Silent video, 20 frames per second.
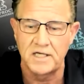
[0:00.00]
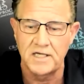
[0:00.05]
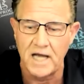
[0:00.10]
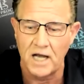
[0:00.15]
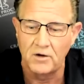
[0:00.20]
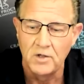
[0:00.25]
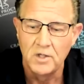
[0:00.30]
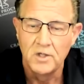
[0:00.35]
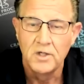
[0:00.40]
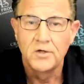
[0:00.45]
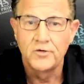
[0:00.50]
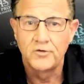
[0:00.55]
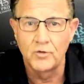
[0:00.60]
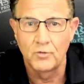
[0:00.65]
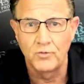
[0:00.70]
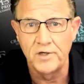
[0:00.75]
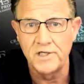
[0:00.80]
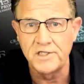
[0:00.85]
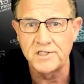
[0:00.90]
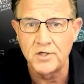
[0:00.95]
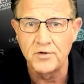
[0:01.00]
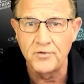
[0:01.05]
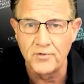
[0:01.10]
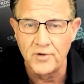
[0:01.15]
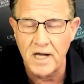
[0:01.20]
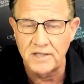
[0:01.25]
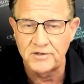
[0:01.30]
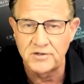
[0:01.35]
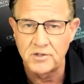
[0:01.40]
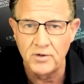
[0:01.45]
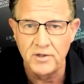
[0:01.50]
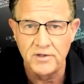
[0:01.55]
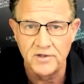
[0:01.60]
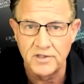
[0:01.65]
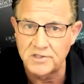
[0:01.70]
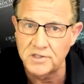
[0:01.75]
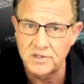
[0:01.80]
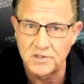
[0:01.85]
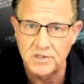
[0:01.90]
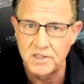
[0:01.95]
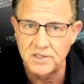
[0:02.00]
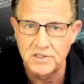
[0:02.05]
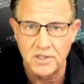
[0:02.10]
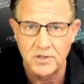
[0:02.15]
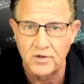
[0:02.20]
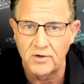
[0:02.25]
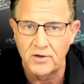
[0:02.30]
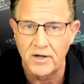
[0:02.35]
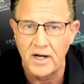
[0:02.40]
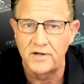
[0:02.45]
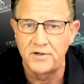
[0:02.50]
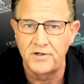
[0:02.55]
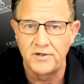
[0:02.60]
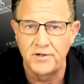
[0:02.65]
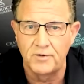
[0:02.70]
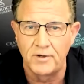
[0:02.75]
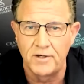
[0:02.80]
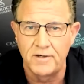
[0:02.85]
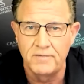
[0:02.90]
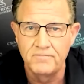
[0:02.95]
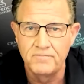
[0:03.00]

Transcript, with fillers: Now, the reason you're not doing this is because you don't know how to do it.